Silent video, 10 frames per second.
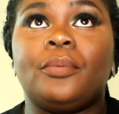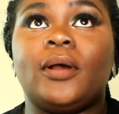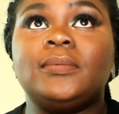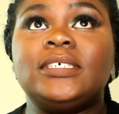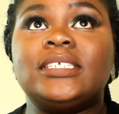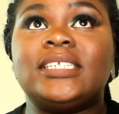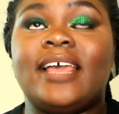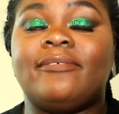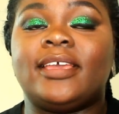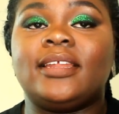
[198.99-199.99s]
probably
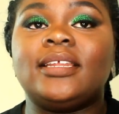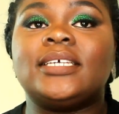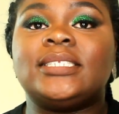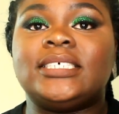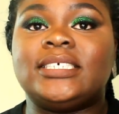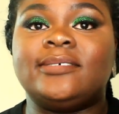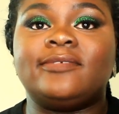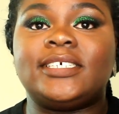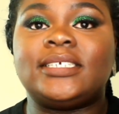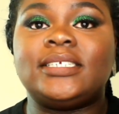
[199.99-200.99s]
11 in the
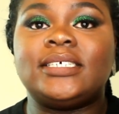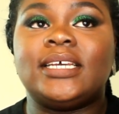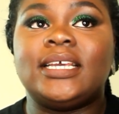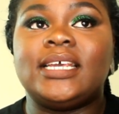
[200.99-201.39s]
evening